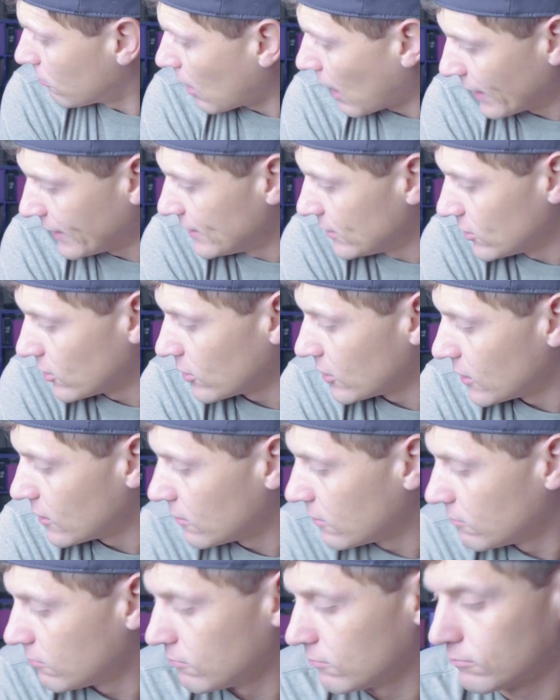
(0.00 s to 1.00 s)
I didn't do it.
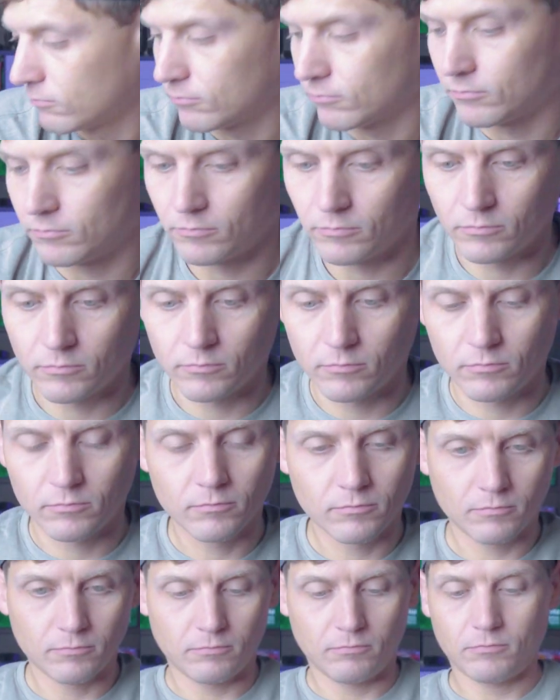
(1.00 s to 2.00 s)

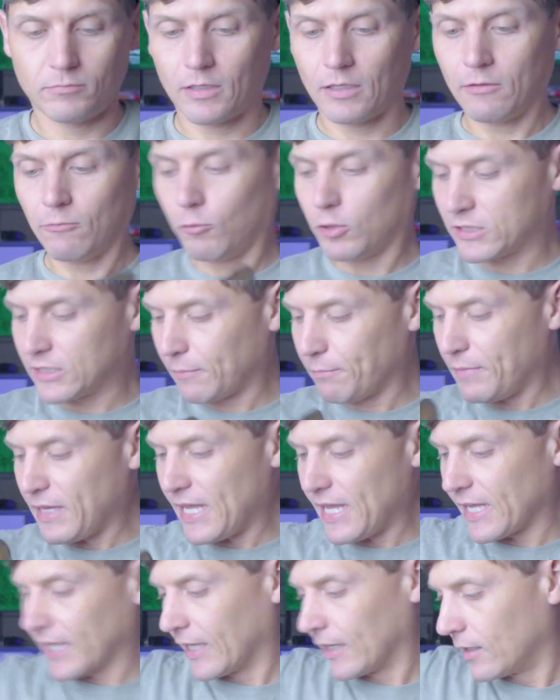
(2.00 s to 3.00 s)
That wasn't
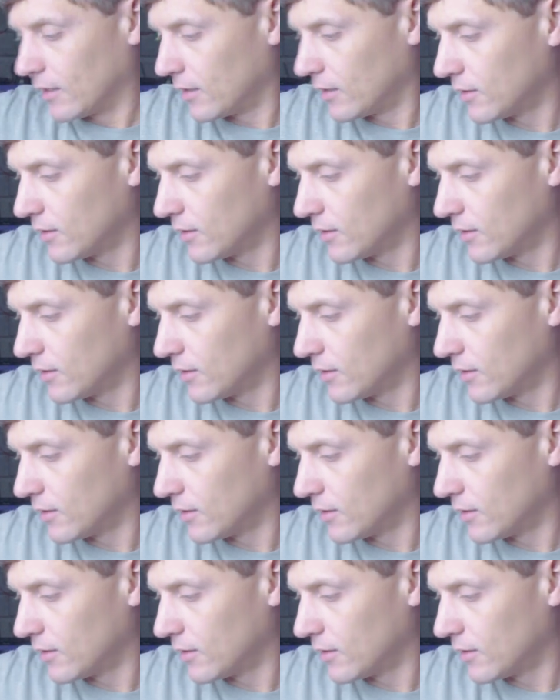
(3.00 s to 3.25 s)
me.